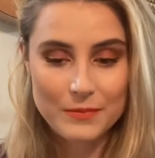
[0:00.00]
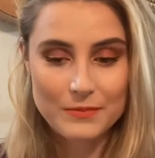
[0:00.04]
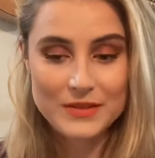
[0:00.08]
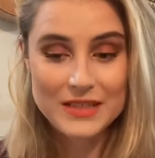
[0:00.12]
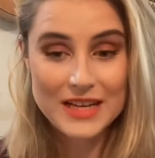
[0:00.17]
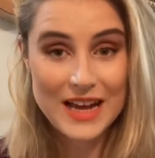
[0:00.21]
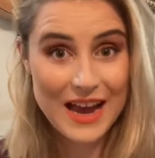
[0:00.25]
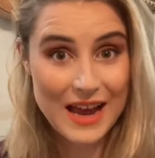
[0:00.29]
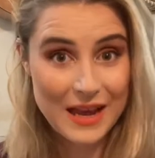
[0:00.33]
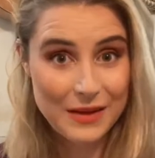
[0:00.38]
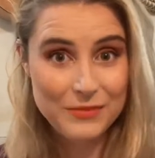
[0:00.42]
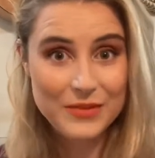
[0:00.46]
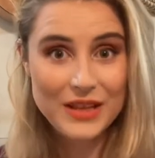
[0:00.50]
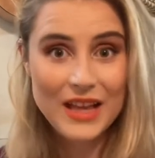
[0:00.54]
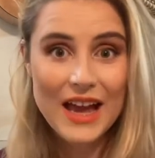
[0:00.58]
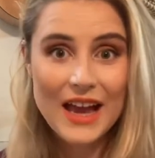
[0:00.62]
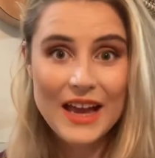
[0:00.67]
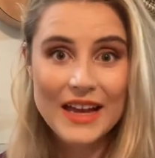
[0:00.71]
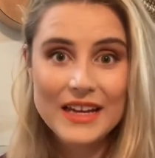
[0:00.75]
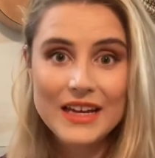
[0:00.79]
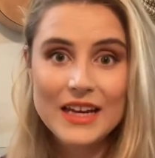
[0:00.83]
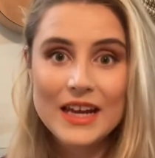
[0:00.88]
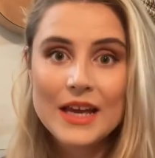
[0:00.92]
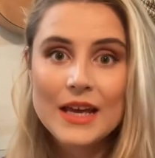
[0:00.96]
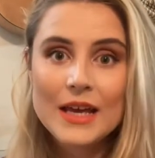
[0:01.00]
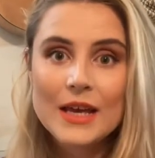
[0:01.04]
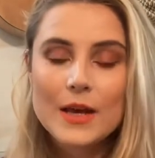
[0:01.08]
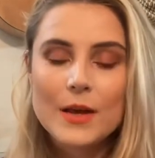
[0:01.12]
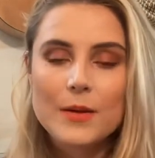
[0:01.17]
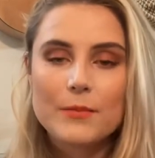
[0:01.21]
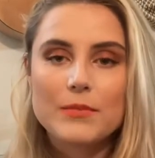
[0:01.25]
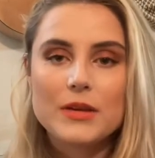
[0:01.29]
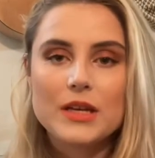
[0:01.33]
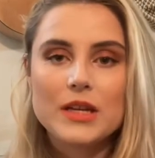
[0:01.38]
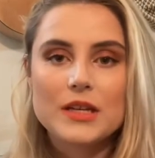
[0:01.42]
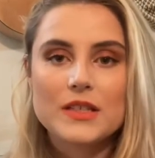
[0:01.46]
timeline,
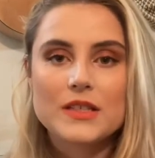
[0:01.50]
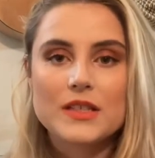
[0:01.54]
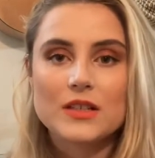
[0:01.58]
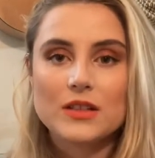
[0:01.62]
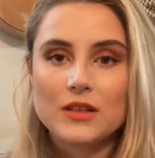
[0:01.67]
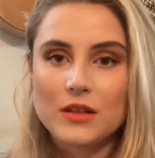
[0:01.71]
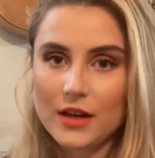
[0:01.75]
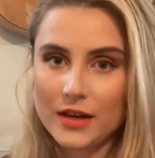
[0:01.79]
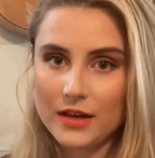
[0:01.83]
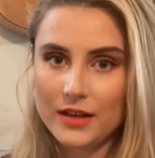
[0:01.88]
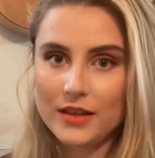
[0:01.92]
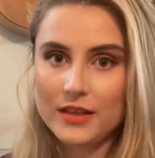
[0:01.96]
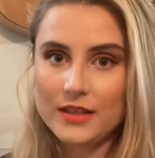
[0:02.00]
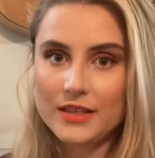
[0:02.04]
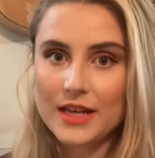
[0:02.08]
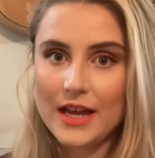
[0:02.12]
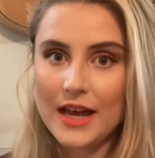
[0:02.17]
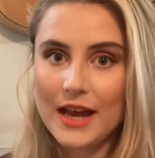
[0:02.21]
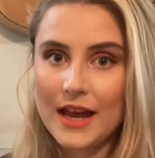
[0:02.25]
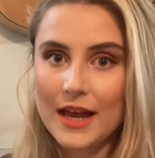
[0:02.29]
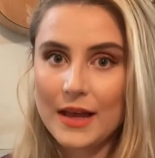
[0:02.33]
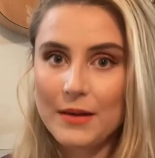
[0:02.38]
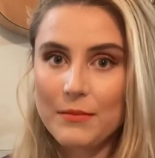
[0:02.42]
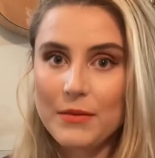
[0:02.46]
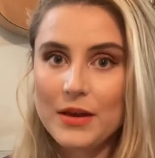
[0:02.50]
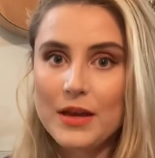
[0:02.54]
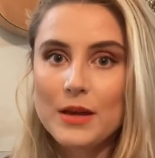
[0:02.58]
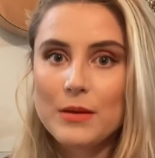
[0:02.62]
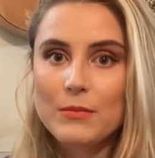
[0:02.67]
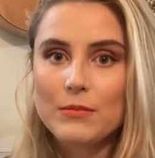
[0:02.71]
because a lot of the time